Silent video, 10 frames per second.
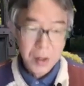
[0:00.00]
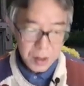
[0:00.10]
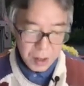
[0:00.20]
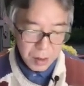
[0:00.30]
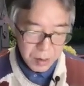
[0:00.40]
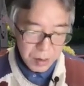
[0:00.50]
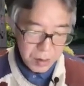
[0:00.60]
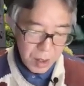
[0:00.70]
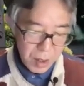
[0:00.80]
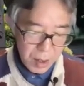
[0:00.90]
Here you
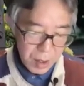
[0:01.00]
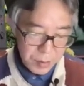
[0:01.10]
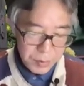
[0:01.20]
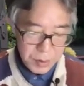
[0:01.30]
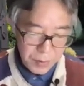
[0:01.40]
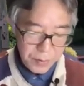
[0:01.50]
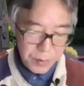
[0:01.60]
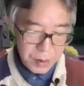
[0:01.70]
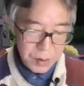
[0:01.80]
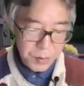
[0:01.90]
have
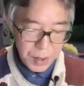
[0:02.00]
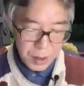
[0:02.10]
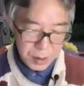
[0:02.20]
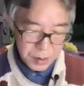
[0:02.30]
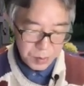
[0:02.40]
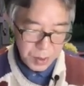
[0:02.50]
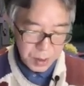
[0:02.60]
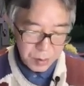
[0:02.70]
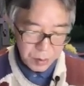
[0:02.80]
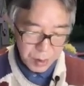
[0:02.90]
different betas,
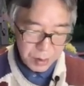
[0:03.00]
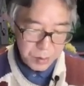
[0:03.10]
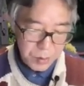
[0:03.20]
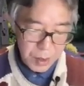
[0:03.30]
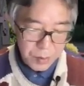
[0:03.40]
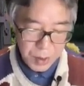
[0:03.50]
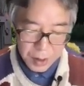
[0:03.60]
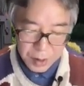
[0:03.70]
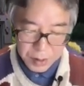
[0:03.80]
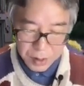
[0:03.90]
beta 1 and
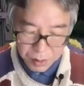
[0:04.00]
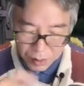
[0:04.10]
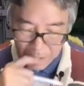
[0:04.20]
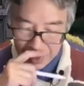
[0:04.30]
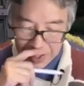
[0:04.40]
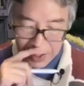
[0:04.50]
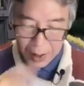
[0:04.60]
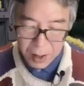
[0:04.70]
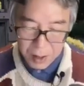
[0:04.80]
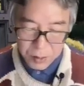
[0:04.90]
beta 2.
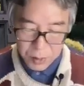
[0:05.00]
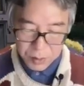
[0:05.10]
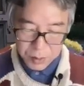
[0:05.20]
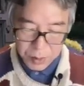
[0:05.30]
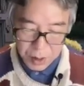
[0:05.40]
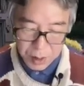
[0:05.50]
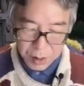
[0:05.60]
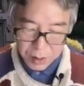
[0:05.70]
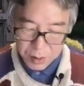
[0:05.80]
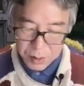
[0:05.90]
And what we
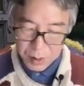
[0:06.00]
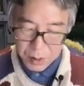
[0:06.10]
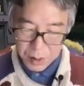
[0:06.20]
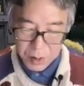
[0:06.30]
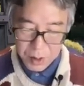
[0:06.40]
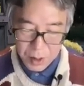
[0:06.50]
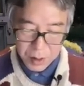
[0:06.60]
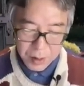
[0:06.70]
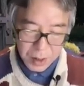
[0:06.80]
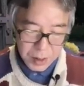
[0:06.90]
argue
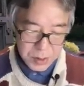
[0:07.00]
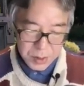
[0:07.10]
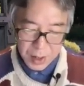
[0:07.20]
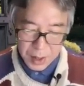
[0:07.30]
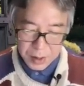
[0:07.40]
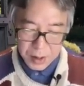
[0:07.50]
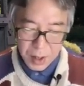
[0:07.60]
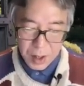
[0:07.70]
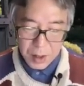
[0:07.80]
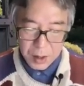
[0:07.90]
here is that
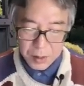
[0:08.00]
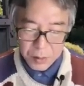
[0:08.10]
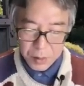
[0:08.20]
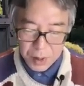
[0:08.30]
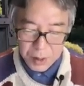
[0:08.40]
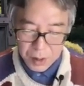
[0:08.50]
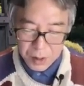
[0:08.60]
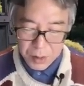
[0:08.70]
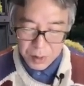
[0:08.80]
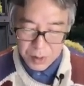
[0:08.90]
when the
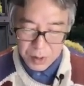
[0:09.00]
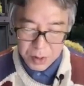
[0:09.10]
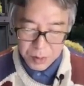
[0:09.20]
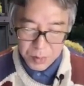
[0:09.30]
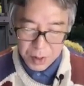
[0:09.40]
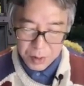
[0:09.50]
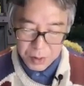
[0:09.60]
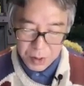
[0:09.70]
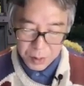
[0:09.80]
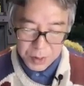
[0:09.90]
transition,
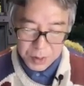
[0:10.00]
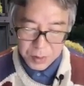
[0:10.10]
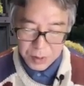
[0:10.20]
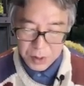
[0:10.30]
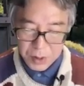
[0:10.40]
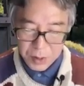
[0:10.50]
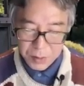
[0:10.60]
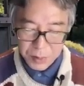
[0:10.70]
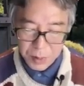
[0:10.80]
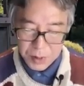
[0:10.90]
microscopic transition
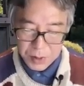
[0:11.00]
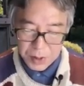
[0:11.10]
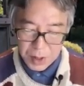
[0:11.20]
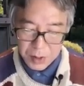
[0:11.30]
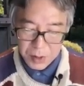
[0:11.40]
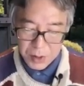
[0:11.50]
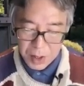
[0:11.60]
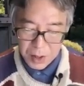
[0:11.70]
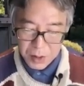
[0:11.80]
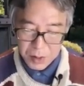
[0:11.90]
from the state
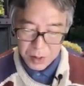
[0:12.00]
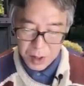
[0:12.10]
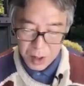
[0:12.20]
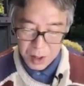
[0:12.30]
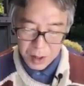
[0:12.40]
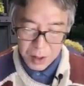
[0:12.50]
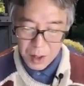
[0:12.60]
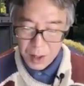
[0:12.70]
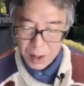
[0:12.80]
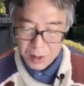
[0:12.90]
J to K
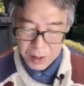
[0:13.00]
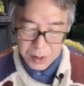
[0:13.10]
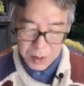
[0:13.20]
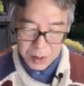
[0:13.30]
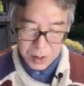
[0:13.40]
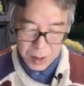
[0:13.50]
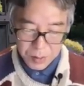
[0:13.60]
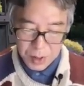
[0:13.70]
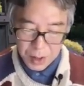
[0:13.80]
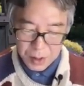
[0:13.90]
in the system
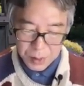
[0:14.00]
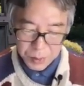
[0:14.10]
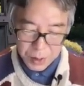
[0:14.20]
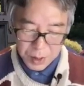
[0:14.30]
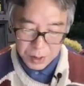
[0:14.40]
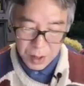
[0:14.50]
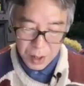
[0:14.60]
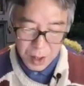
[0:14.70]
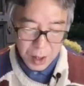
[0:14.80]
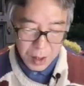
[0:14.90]
takes place,
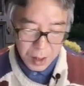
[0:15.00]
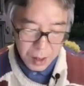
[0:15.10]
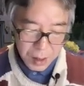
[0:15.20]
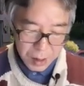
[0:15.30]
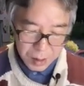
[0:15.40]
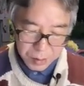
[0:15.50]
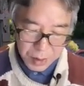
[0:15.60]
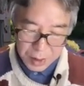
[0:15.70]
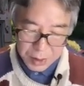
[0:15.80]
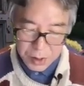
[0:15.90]

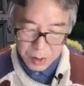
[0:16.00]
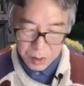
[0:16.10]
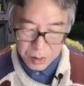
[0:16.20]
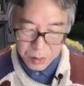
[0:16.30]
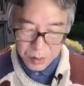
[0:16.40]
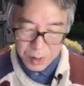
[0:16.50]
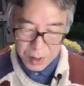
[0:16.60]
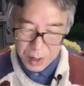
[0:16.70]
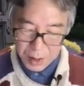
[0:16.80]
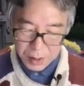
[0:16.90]
we assume
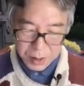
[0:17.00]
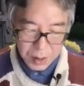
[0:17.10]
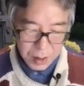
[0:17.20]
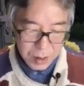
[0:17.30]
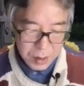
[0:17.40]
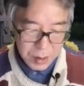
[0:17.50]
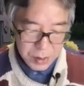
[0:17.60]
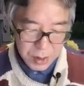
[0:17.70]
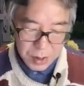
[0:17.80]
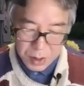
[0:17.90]
that the
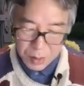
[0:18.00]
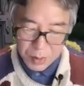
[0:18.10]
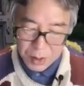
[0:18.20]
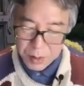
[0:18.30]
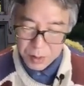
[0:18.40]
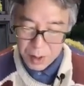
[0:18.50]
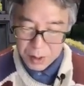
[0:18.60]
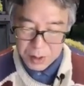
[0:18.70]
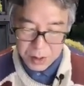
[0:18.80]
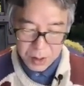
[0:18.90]
system
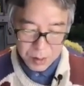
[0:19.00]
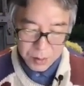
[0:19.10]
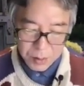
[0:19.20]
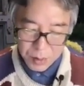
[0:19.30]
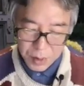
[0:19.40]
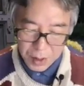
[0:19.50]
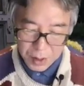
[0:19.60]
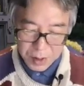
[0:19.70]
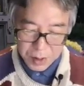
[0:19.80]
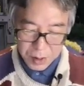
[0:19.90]
interacts
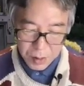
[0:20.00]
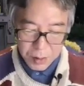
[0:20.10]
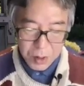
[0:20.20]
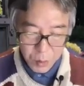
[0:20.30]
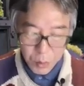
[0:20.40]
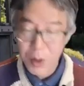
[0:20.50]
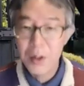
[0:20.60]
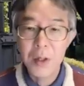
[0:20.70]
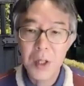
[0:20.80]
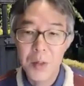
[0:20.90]
with only
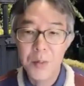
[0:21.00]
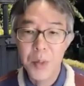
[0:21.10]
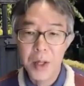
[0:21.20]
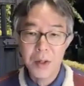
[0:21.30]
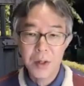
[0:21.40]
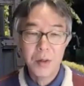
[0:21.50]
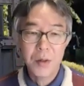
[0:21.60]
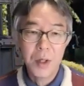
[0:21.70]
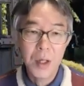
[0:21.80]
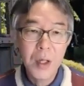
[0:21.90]
one heat path.
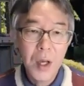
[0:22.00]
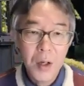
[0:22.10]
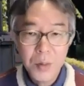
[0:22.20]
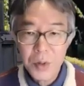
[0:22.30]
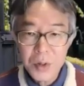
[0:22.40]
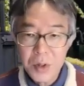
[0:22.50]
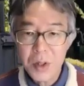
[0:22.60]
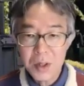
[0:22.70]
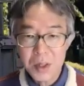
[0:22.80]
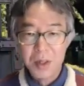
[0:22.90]
Okay. Of course, you
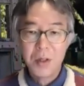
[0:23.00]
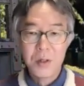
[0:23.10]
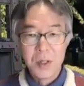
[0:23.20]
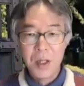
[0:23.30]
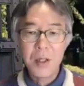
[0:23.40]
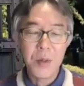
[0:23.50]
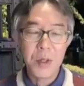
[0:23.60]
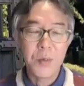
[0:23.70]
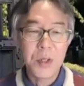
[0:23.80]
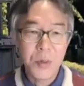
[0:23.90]
can think about
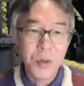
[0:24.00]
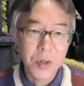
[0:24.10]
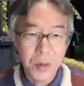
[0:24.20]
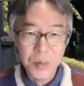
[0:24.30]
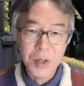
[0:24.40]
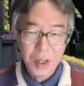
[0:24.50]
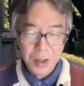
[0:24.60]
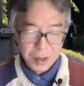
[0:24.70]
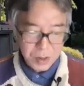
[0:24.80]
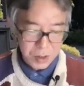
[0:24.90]
much more
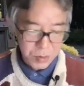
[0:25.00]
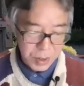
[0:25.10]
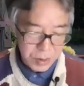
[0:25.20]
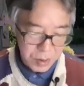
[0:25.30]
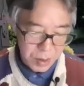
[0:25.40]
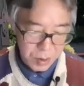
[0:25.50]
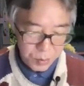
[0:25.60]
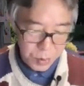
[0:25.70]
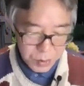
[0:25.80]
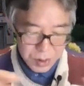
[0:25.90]
complicated situation that
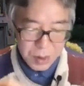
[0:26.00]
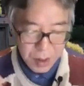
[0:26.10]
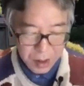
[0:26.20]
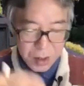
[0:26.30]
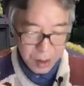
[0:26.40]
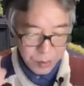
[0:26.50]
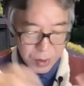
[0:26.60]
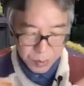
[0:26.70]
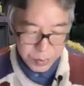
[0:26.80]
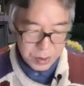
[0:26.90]
both the heat
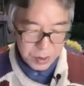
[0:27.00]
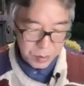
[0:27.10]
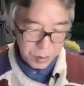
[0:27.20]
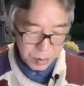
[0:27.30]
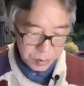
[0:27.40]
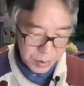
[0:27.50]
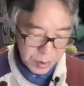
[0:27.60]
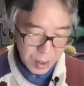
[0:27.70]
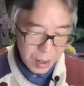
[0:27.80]
path plays role, but